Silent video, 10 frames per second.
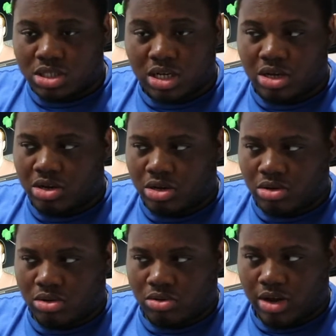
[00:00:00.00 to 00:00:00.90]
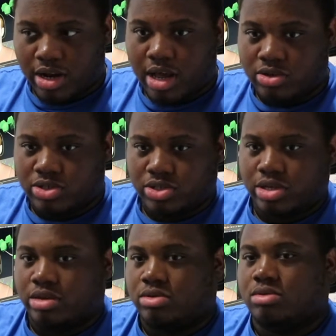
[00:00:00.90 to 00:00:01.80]
sitting here right now, is just
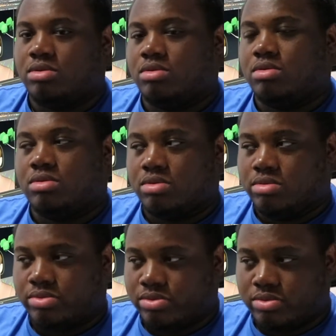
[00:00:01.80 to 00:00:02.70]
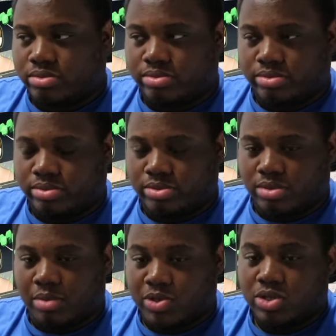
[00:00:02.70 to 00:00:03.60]

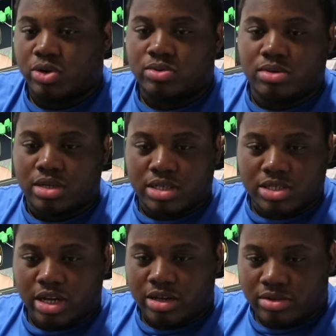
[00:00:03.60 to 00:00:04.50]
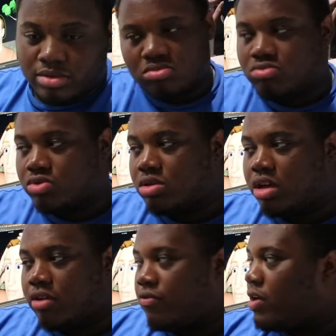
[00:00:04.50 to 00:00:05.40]
like, I'm stoked and excited. We're
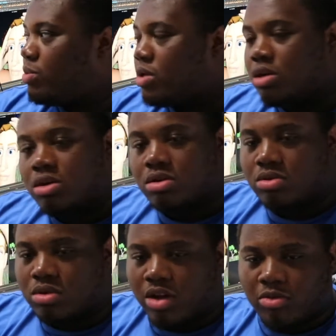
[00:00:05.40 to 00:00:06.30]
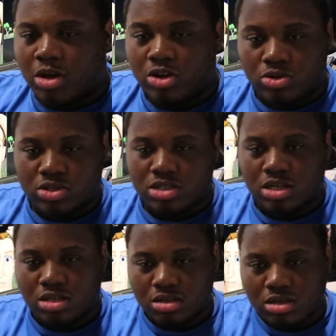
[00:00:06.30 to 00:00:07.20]
like a family here. Everybody knows each
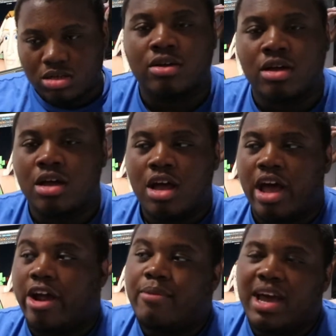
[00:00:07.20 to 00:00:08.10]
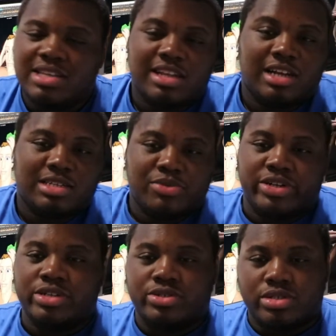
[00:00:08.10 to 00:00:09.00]
other. Everybody has a lot of
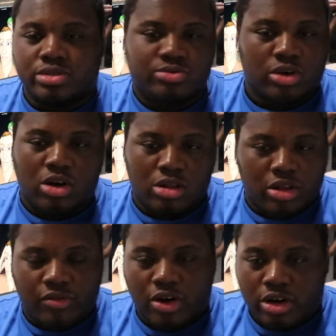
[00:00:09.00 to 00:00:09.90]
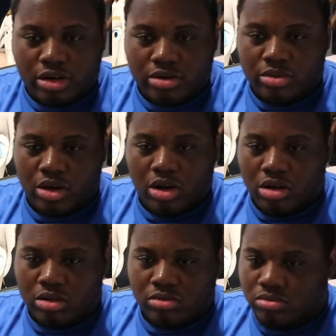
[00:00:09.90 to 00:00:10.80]
similar interests. We all love art. We all
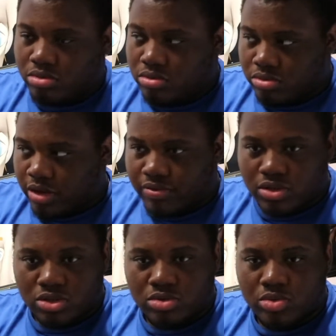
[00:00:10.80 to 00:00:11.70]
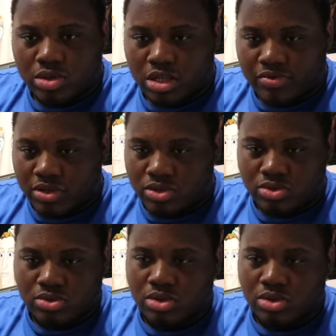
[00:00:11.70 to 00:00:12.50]
love to do what we love to do.